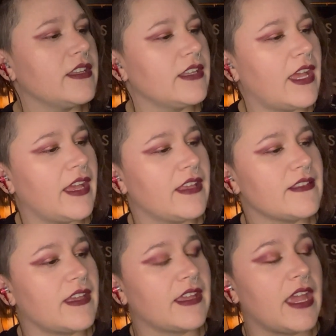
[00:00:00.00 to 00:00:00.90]
has
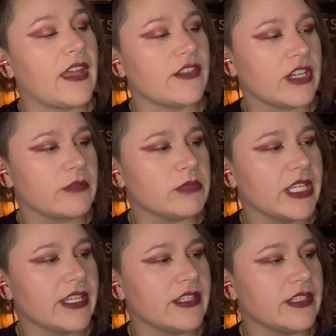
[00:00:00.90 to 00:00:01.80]
a gathering
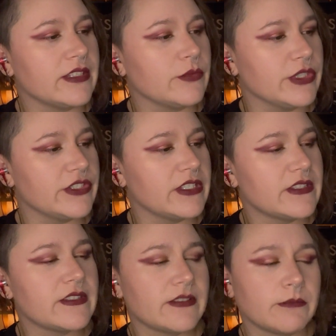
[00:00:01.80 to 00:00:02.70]
blend, which
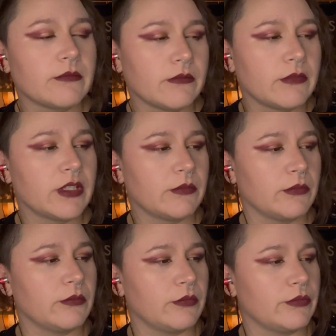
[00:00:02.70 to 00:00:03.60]
is
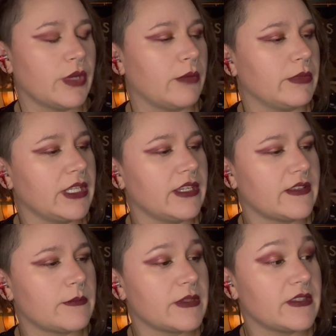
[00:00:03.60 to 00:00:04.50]
probably a
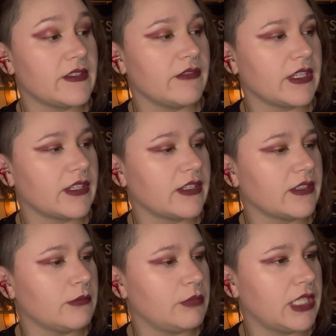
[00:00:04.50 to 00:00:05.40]
specific
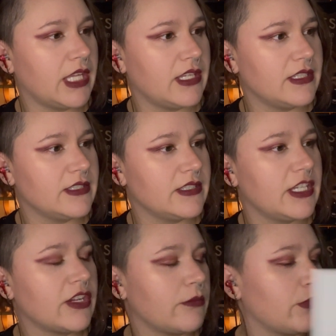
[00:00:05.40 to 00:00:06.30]
blend that you can